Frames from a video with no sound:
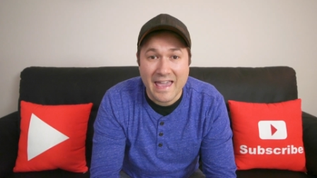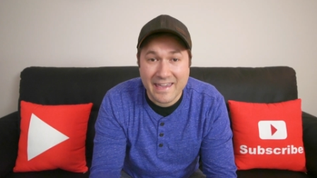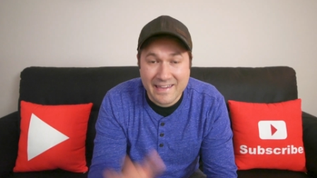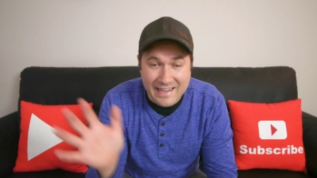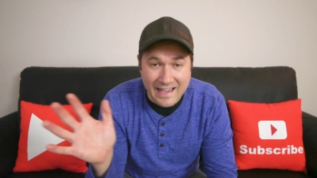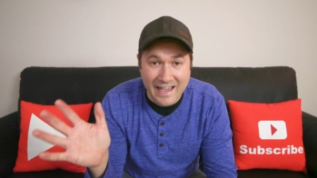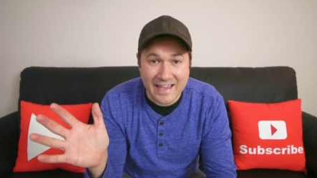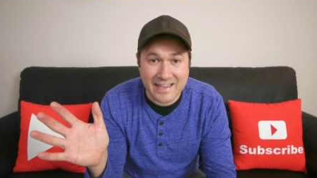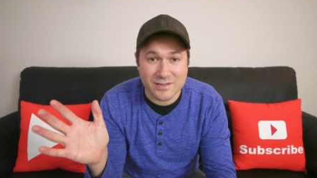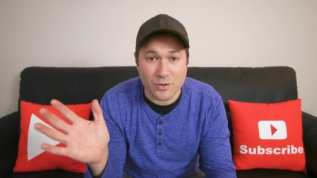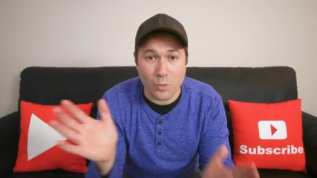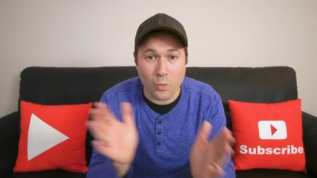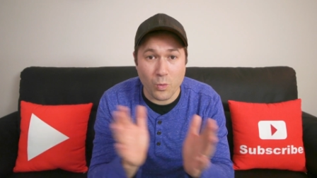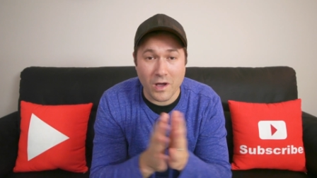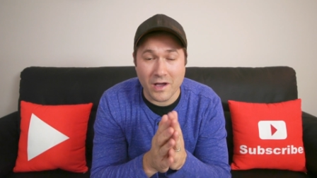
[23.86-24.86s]
Hey guys,
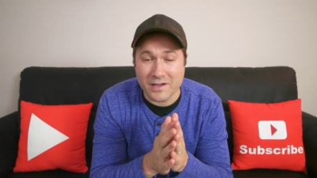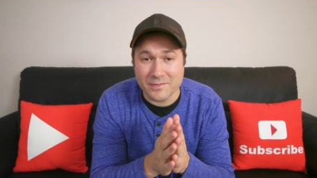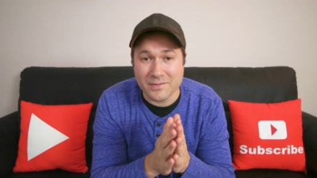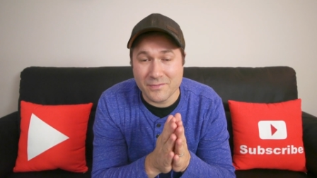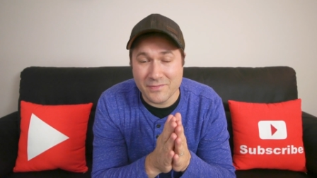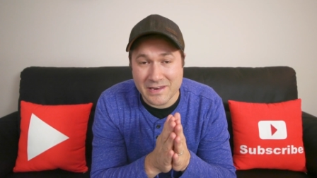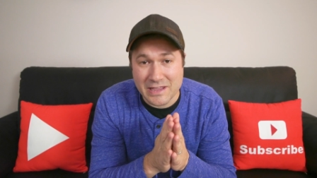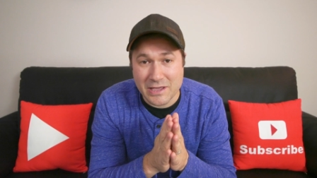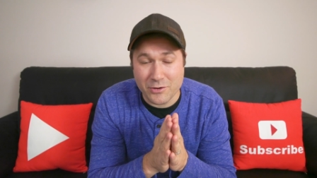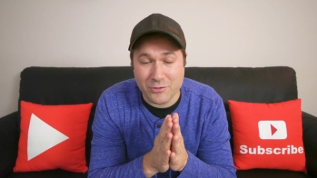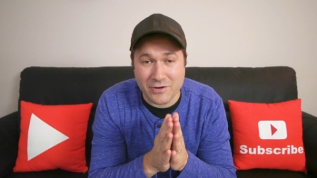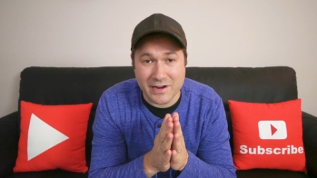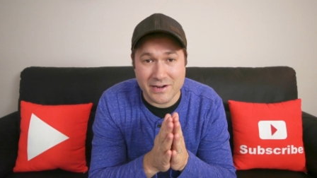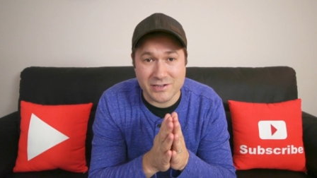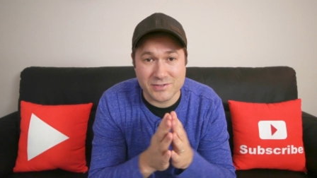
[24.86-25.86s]
welcome to Video
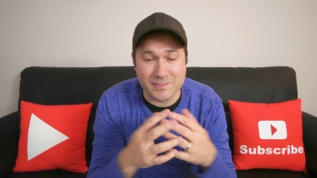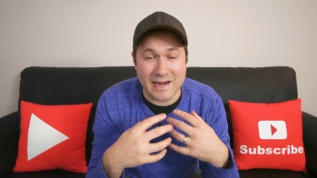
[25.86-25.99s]
Creators.